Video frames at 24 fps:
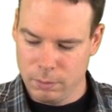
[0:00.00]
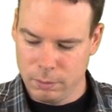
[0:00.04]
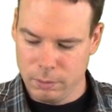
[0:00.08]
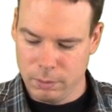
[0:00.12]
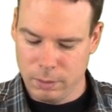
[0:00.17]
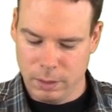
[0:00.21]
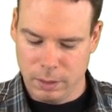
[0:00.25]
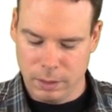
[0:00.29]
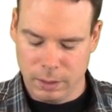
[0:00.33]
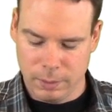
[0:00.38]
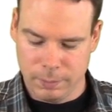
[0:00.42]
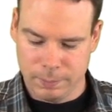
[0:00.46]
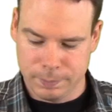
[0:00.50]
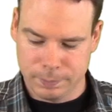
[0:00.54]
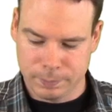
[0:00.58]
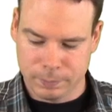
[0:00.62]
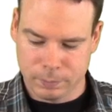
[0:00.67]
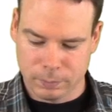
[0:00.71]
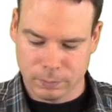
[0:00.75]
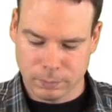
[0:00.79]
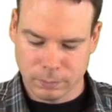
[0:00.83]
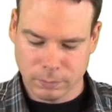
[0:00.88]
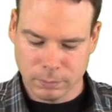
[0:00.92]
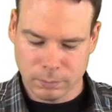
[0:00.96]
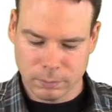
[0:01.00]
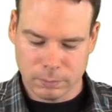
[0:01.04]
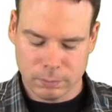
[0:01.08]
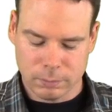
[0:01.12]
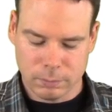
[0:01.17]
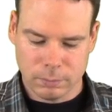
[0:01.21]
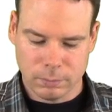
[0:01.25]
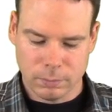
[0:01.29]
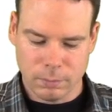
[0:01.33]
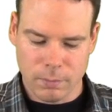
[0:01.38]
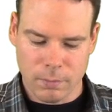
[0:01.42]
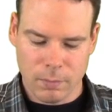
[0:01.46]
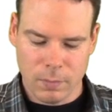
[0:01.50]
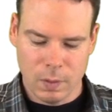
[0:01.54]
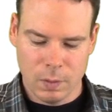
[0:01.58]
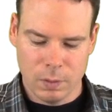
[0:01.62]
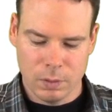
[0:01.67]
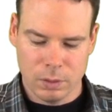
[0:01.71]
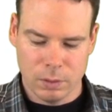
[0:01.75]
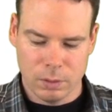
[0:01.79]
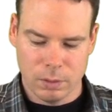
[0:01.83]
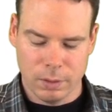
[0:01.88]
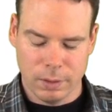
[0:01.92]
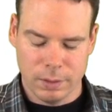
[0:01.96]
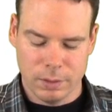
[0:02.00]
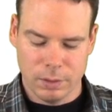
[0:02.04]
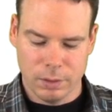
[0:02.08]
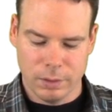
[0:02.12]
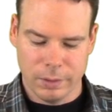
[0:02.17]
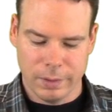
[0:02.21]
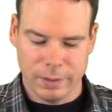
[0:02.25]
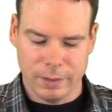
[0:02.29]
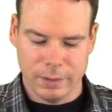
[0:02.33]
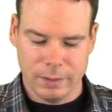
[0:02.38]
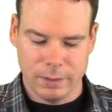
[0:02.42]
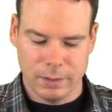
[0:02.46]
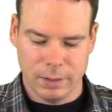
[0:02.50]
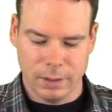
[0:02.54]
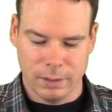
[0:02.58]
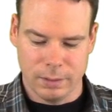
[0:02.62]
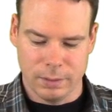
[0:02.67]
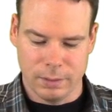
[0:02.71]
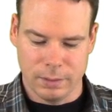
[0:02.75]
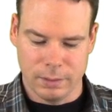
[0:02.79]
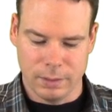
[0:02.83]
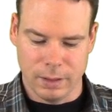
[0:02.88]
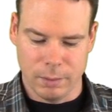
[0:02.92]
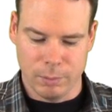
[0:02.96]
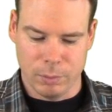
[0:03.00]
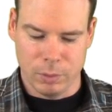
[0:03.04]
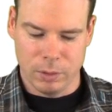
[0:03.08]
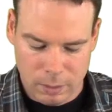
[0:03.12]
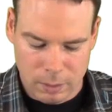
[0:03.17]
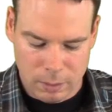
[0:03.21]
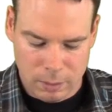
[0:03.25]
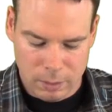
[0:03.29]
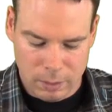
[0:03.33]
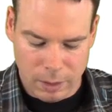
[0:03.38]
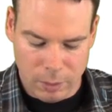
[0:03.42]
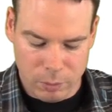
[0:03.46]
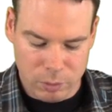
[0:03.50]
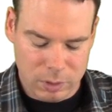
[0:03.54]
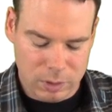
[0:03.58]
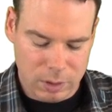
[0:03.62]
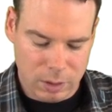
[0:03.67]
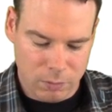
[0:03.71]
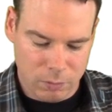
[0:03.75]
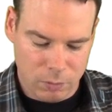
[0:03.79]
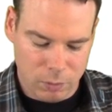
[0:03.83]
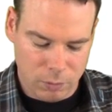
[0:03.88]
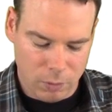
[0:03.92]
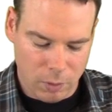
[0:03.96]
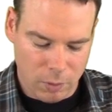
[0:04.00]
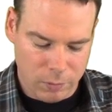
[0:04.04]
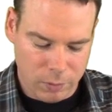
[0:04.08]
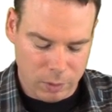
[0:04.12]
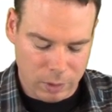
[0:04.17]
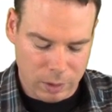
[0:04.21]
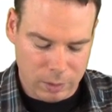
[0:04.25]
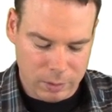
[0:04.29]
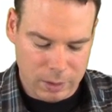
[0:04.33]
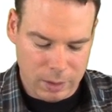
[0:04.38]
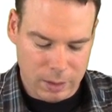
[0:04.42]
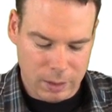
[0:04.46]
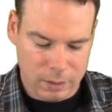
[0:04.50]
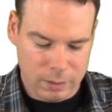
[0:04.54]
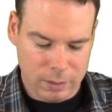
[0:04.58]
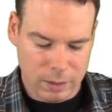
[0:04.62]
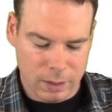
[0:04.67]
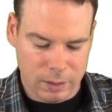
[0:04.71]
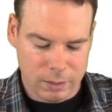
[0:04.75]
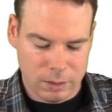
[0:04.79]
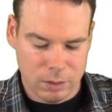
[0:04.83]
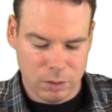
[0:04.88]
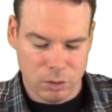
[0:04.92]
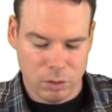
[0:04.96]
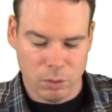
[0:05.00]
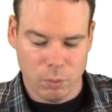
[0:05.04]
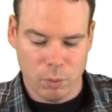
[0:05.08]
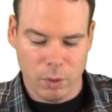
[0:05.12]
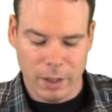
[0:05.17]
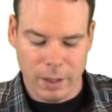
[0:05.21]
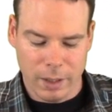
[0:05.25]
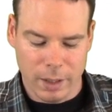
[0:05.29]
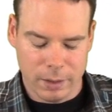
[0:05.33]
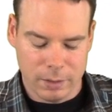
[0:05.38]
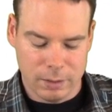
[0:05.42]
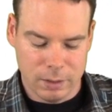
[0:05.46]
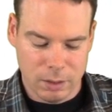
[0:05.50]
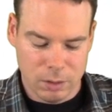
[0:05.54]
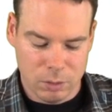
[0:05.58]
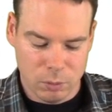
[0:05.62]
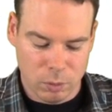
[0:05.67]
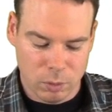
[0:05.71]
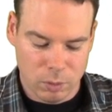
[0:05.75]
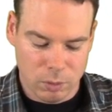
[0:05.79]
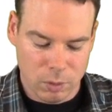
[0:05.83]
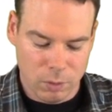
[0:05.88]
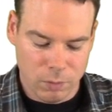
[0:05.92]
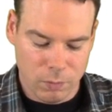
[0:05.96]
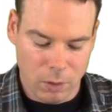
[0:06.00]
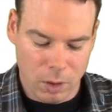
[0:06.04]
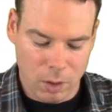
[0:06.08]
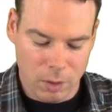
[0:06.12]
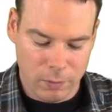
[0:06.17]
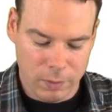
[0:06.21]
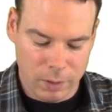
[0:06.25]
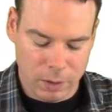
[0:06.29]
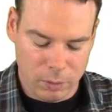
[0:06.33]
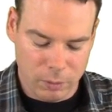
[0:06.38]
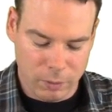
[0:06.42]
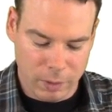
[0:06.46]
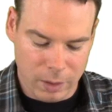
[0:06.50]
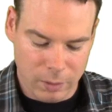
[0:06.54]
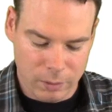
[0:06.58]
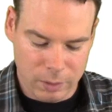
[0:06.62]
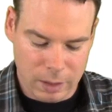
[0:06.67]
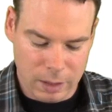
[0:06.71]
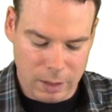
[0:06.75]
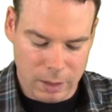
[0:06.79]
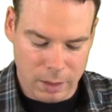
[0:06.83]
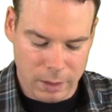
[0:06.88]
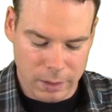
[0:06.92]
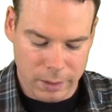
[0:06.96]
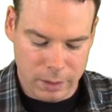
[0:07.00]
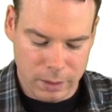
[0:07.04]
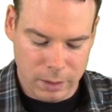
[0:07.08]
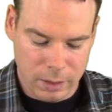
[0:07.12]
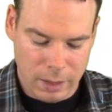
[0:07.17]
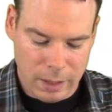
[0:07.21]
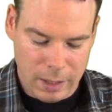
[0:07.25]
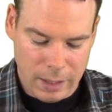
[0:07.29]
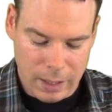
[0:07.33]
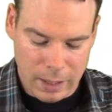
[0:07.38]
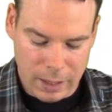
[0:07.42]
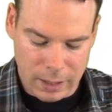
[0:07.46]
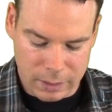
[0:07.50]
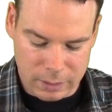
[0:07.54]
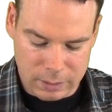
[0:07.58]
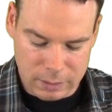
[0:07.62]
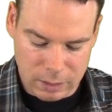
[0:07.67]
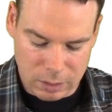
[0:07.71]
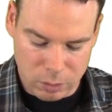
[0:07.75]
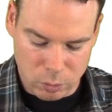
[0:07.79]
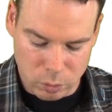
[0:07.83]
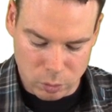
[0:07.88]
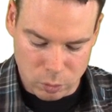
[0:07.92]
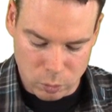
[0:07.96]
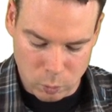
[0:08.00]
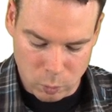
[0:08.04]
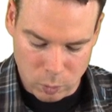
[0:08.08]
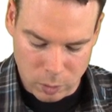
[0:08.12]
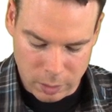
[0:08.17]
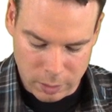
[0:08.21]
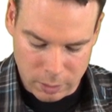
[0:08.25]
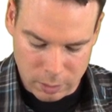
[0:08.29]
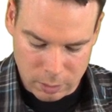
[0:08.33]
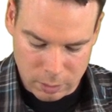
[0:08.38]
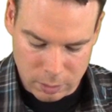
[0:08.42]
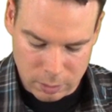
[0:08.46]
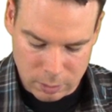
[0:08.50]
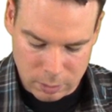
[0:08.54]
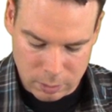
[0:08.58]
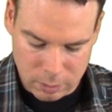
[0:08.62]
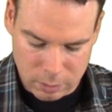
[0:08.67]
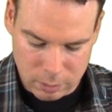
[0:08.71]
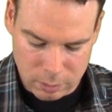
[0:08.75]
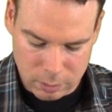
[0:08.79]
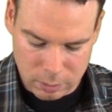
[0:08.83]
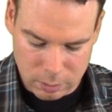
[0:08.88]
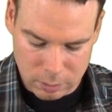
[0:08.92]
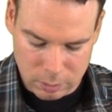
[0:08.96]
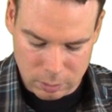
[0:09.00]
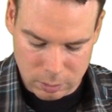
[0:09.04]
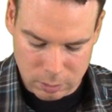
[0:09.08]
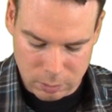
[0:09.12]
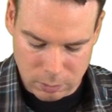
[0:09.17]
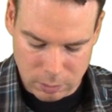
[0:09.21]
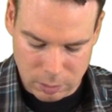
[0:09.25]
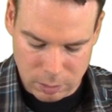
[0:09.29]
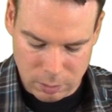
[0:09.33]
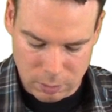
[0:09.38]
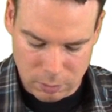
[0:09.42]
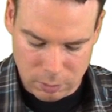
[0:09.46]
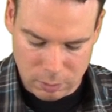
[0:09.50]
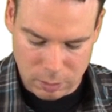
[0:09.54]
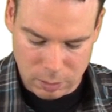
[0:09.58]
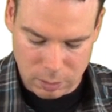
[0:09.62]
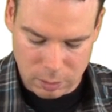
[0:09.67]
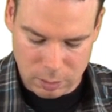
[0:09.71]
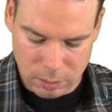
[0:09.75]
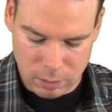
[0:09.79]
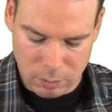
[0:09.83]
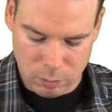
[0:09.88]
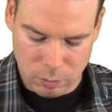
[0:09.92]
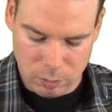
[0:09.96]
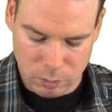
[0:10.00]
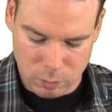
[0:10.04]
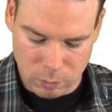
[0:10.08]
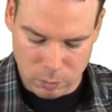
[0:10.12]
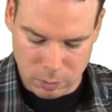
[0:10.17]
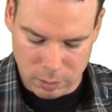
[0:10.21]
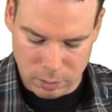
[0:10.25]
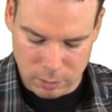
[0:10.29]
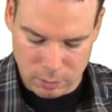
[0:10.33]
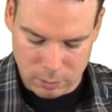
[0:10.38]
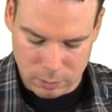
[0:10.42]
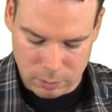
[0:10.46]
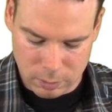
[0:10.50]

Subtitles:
Okay. So let's look at this next example. Now instead of revolving around the x-axis or the y-axis, we're revolving around the line x equals 1. So here's x equals 1.